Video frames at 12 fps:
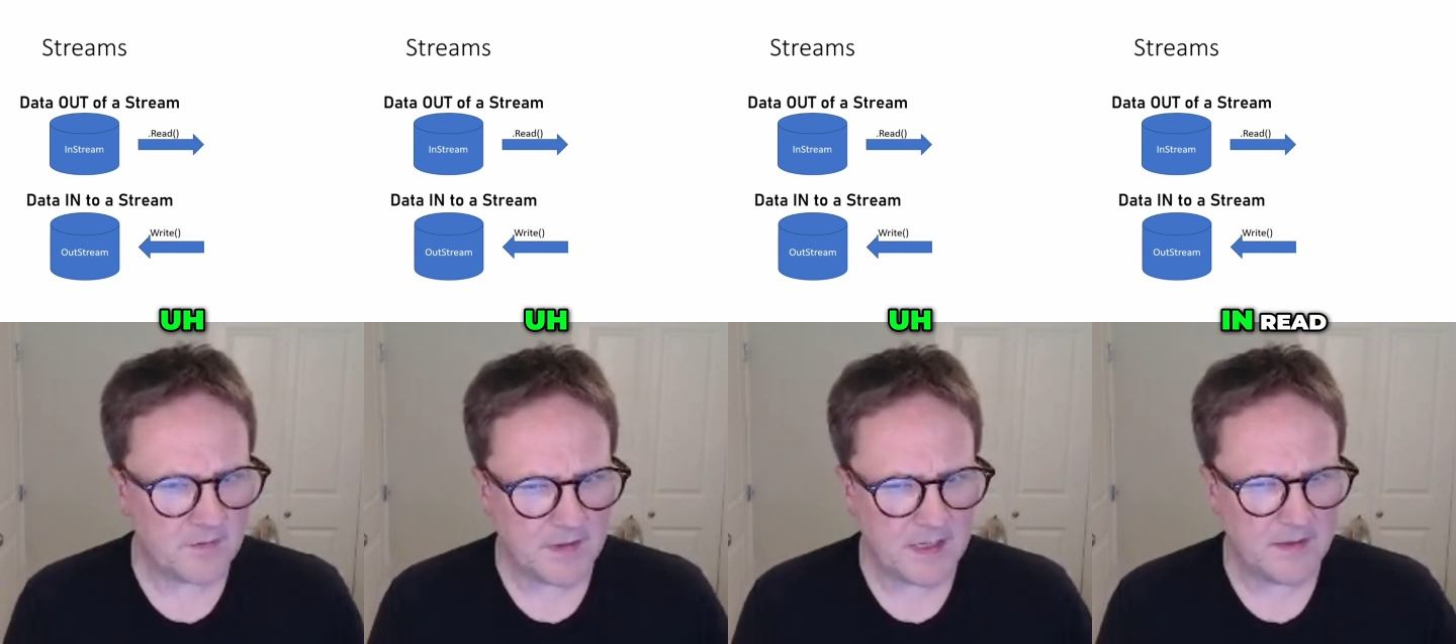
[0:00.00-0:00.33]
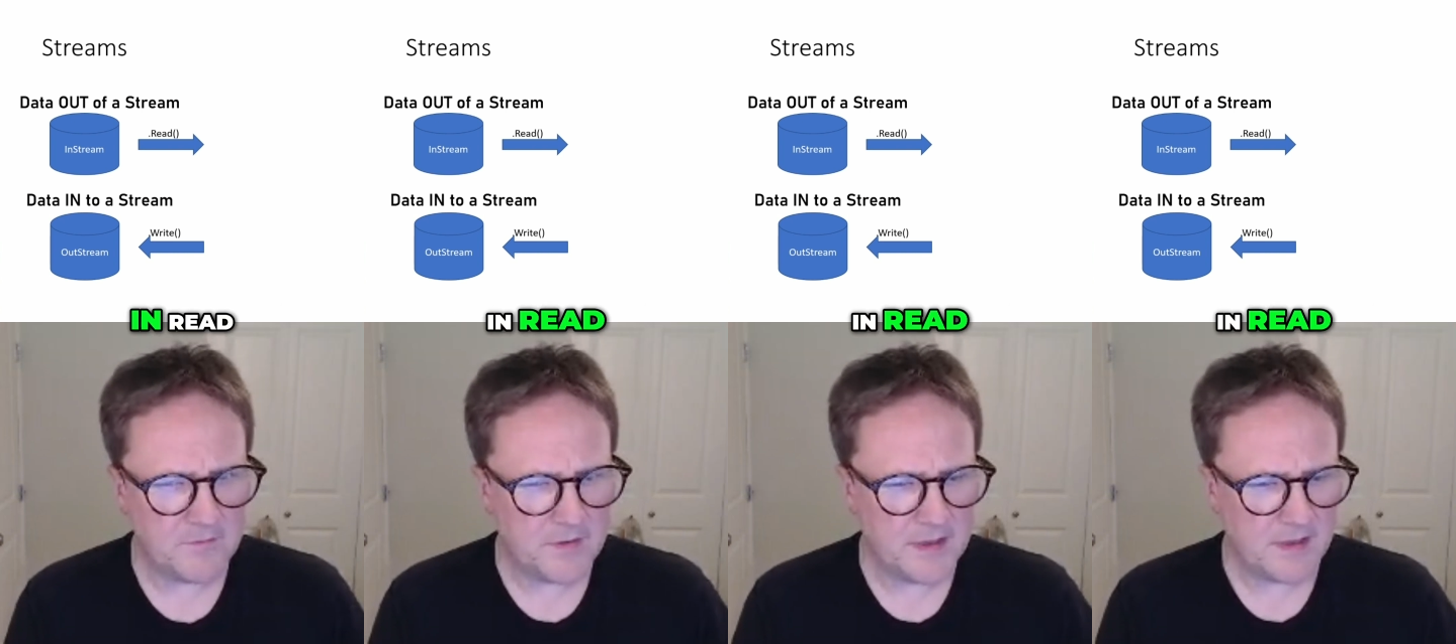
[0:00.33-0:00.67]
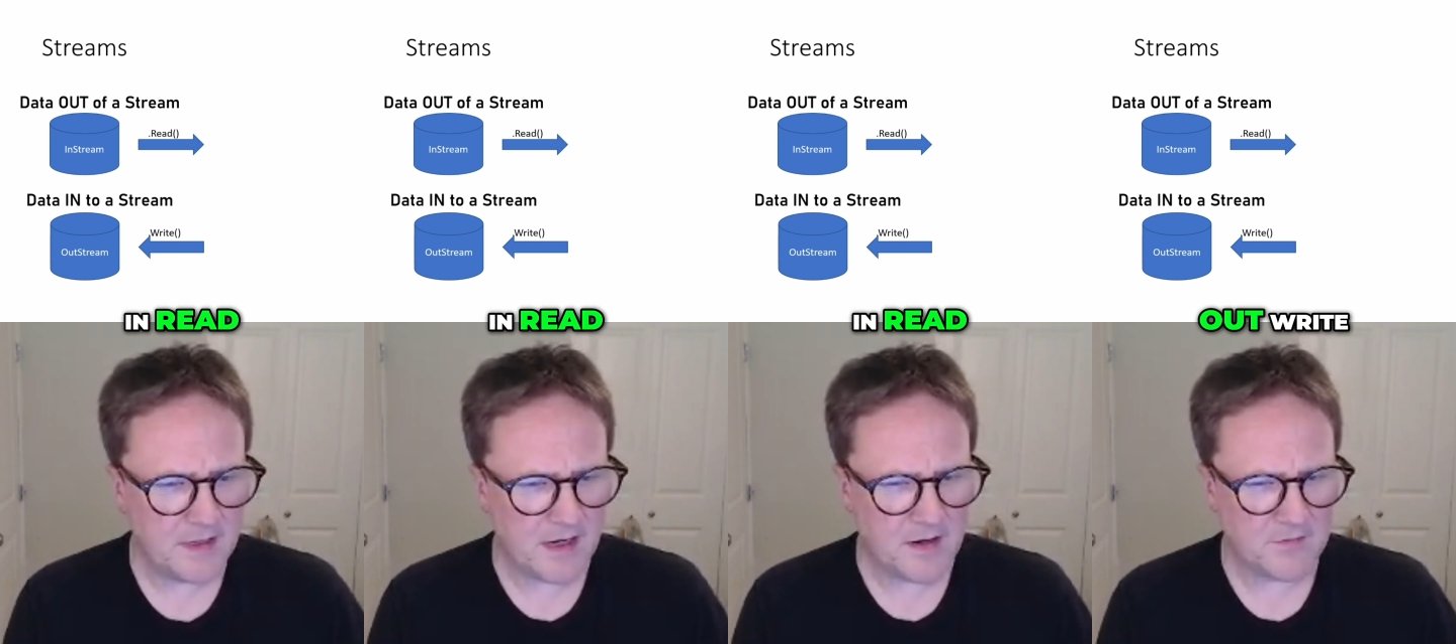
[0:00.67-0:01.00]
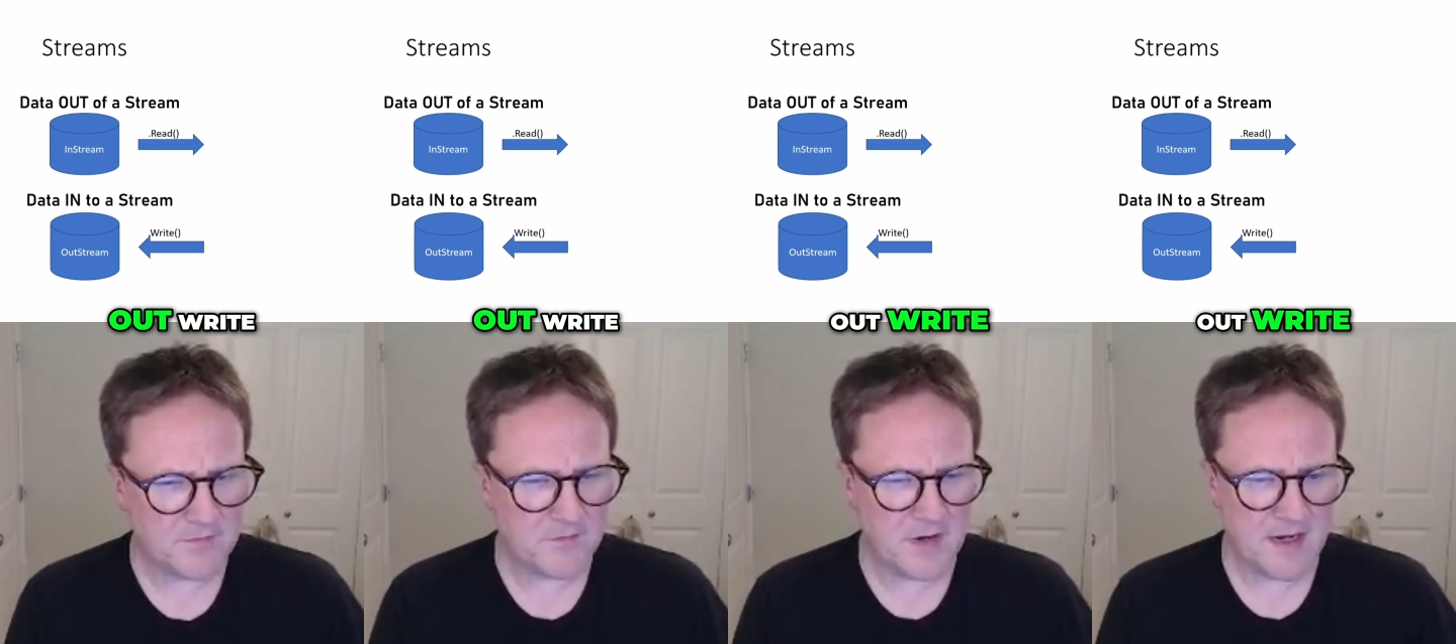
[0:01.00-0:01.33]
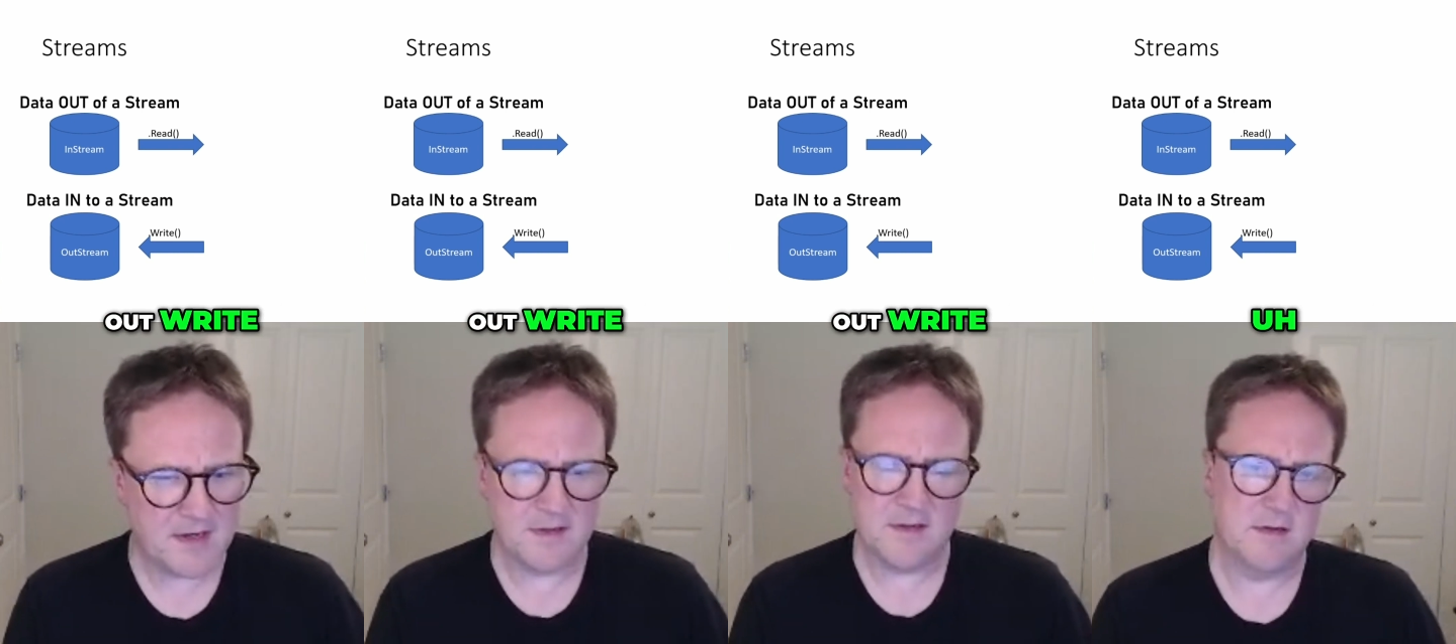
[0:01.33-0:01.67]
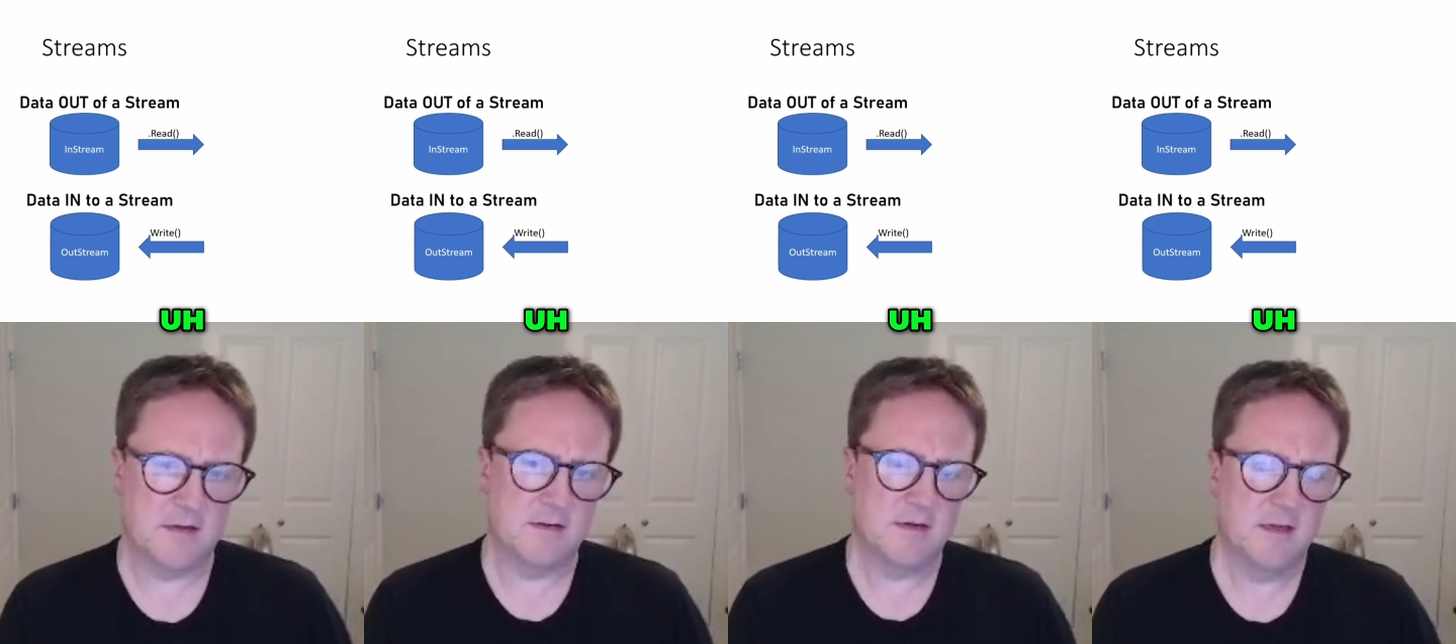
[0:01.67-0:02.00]
In, read, out, write,
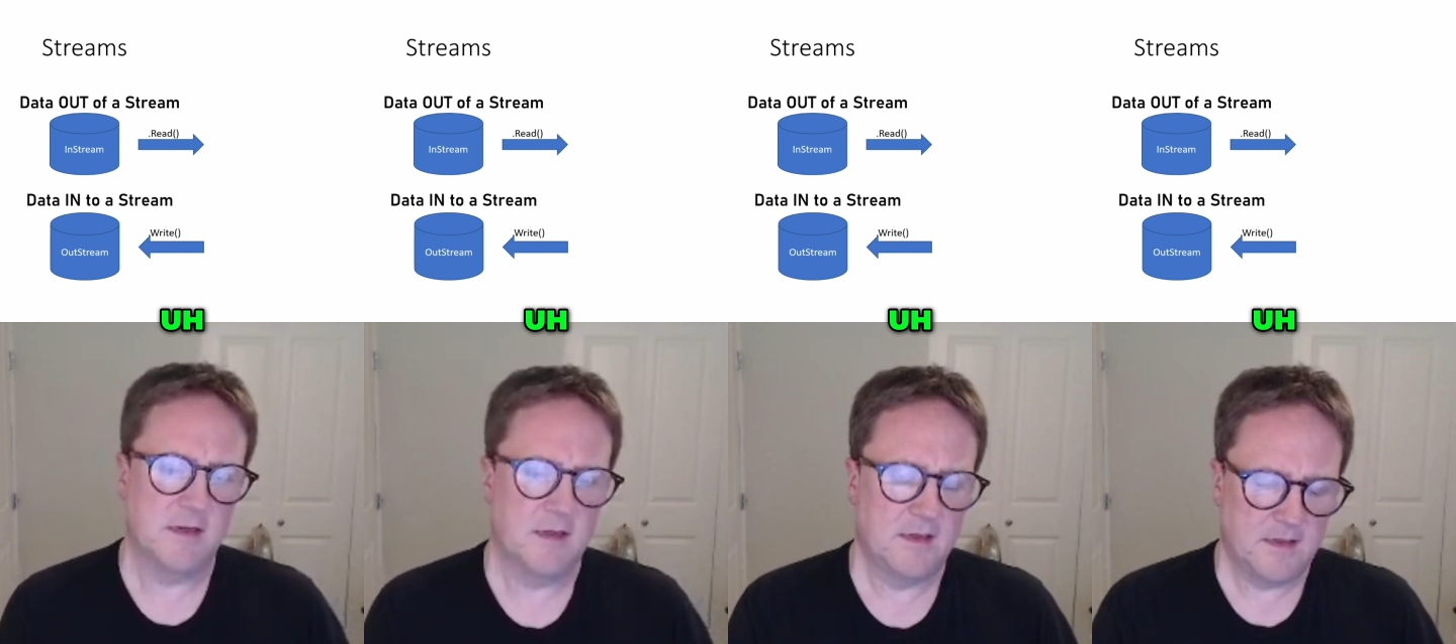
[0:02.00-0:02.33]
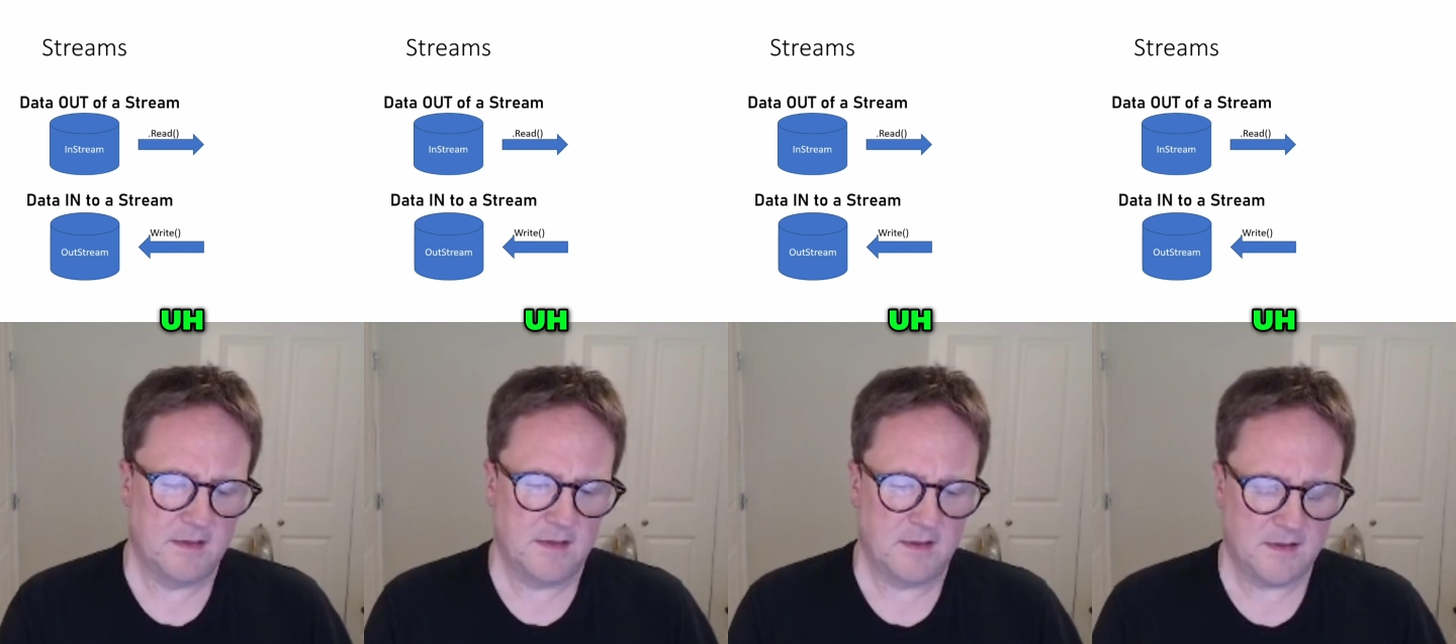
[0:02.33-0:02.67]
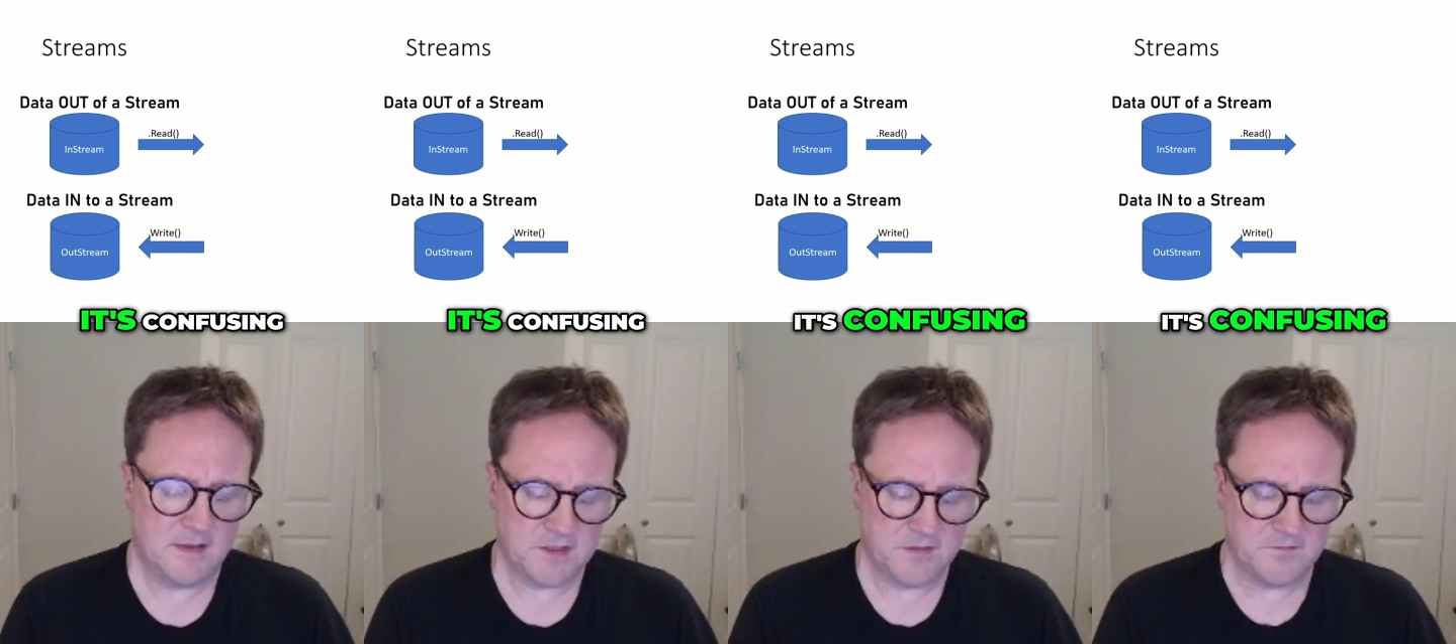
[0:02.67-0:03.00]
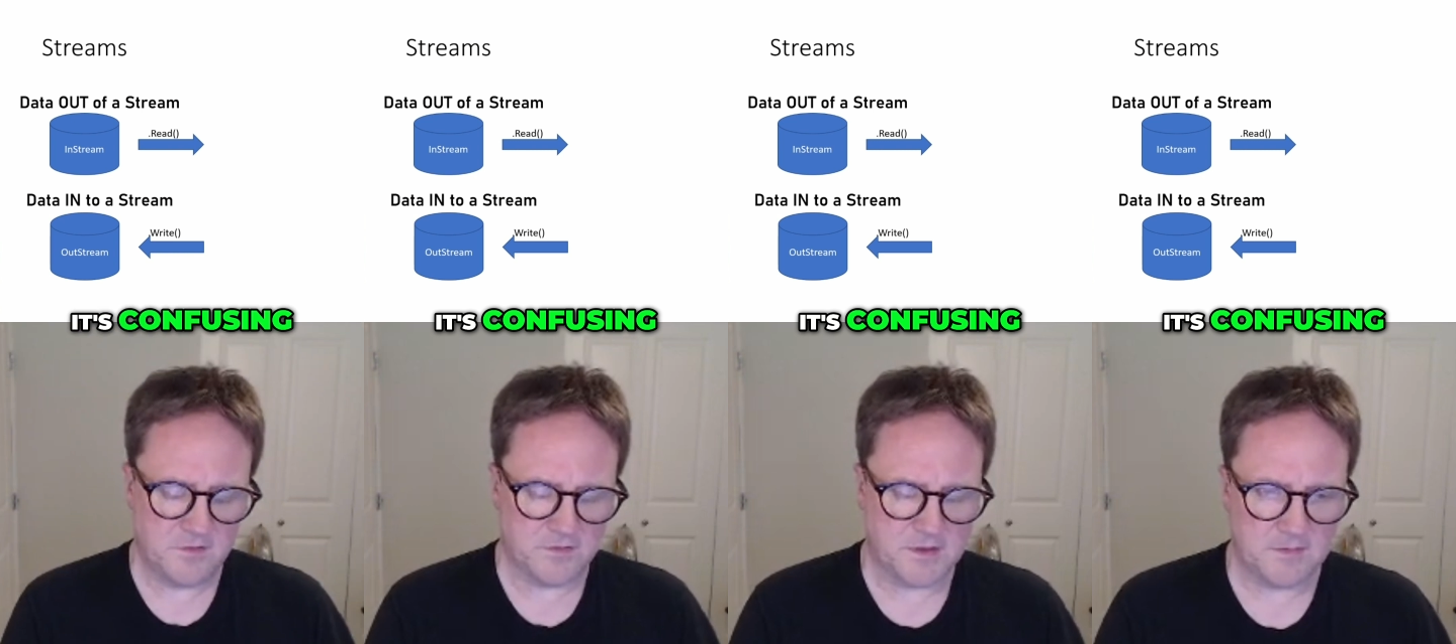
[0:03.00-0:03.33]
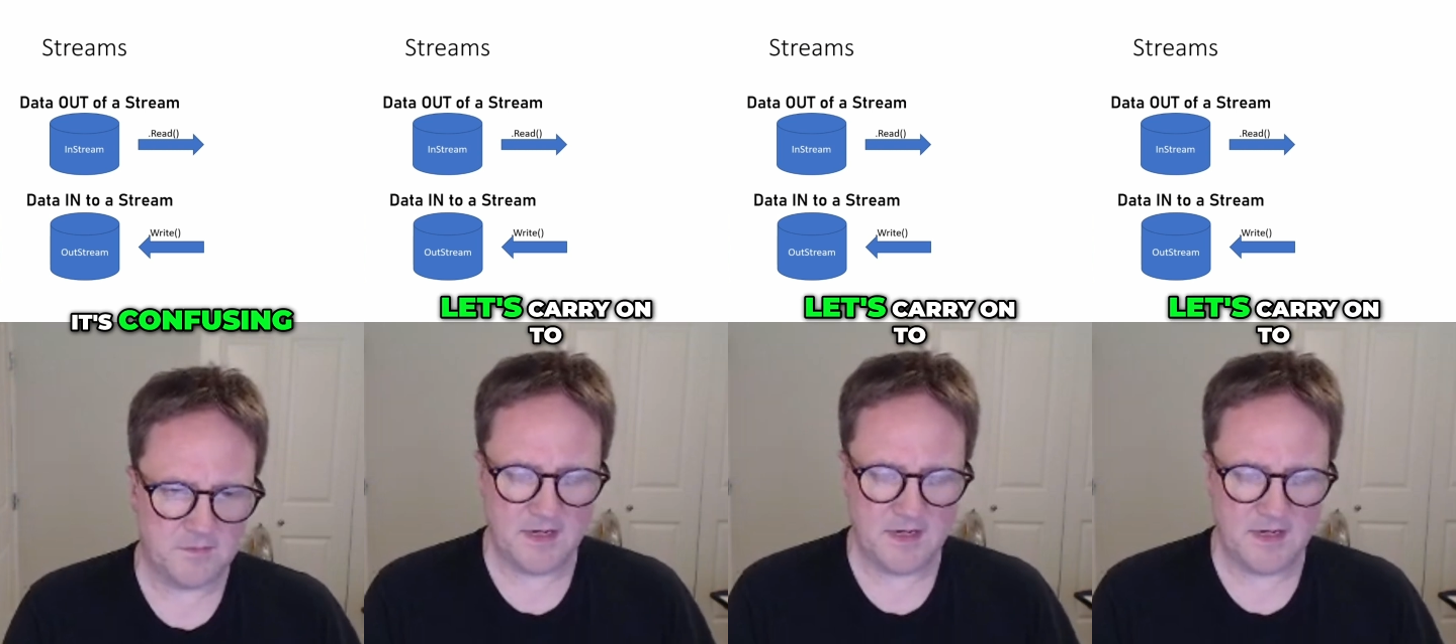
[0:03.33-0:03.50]
it's confusing.